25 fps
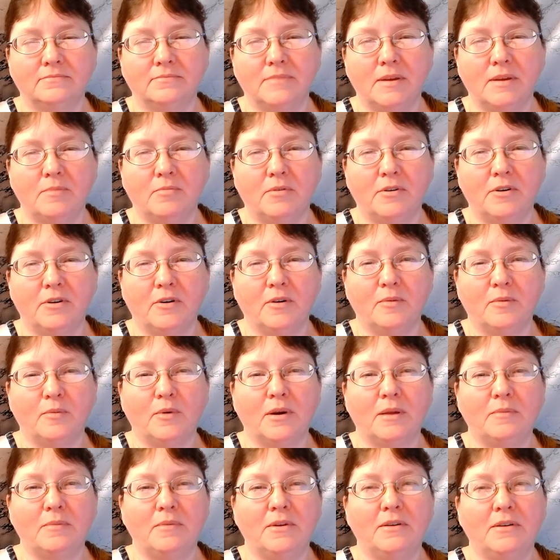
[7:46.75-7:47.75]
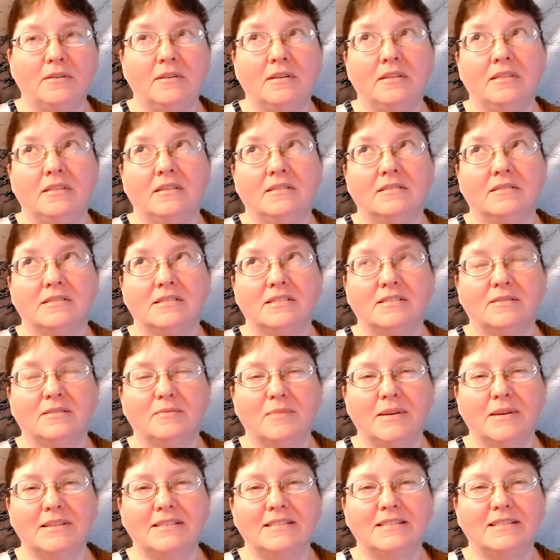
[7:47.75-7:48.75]
People know what I'm doing and they're still
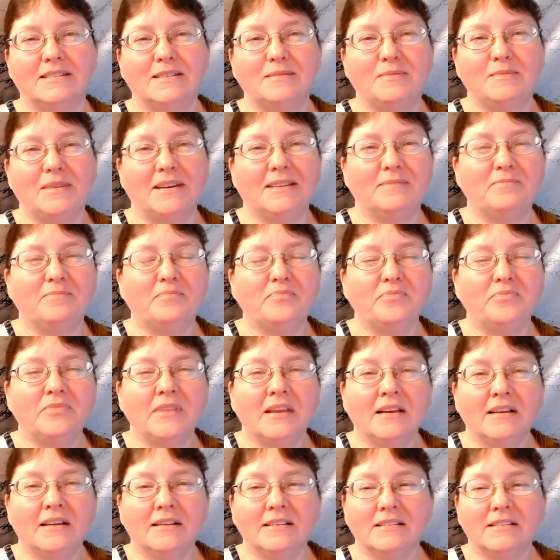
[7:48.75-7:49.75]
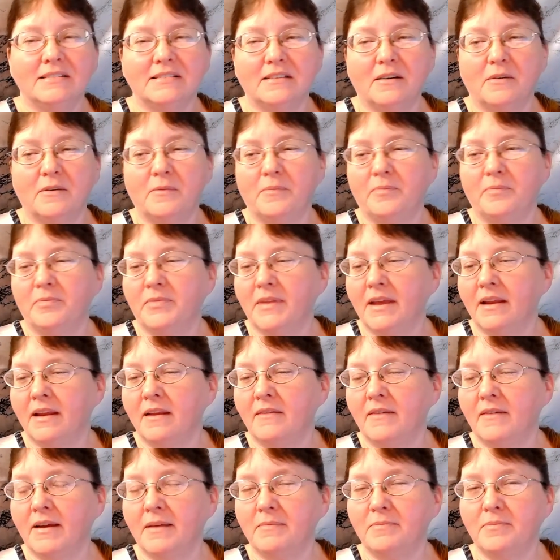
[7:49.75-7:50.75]
messaging me. So
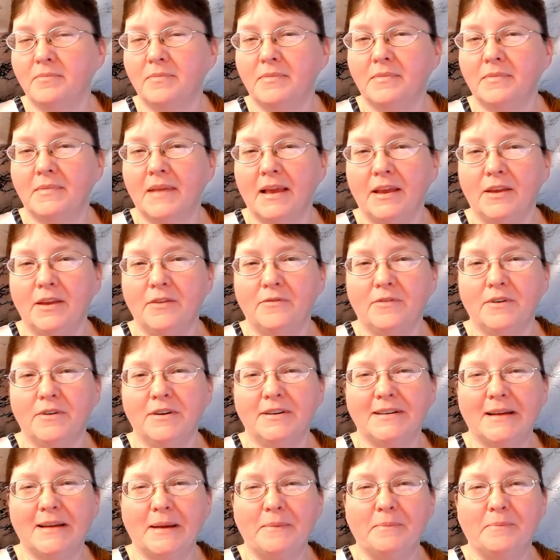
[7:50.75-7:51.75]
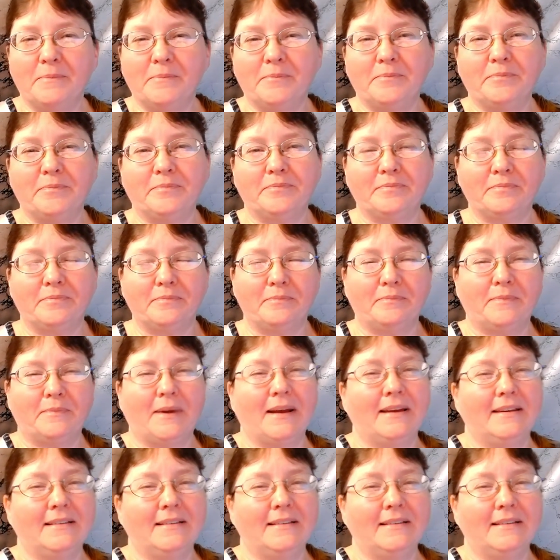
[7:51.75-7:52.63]
anyway, thank you for your time. Bye.